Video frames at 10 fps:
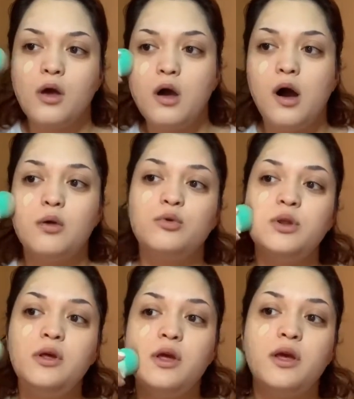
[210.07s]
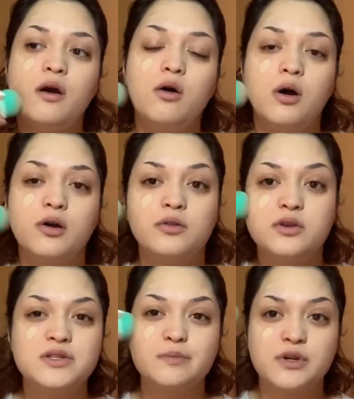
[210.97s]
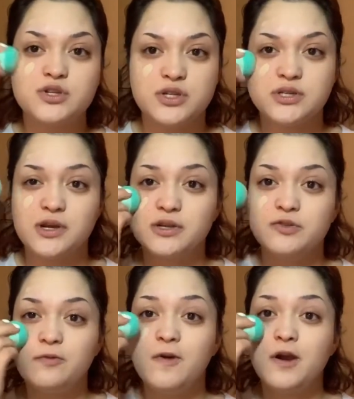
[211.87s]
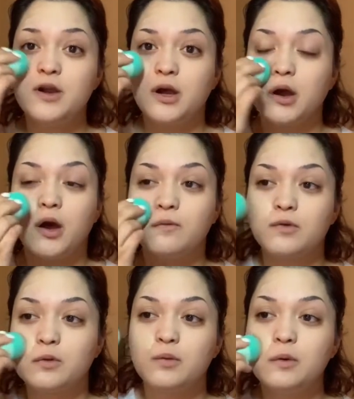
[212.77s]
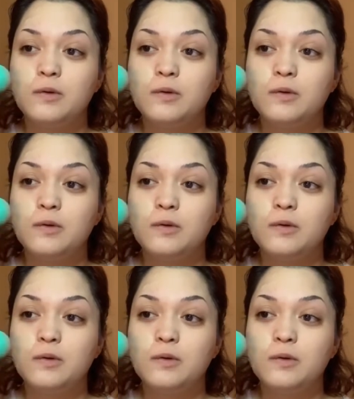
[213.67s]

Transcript: I really hate how hard this sponge is. Like, it's very uncomfortable.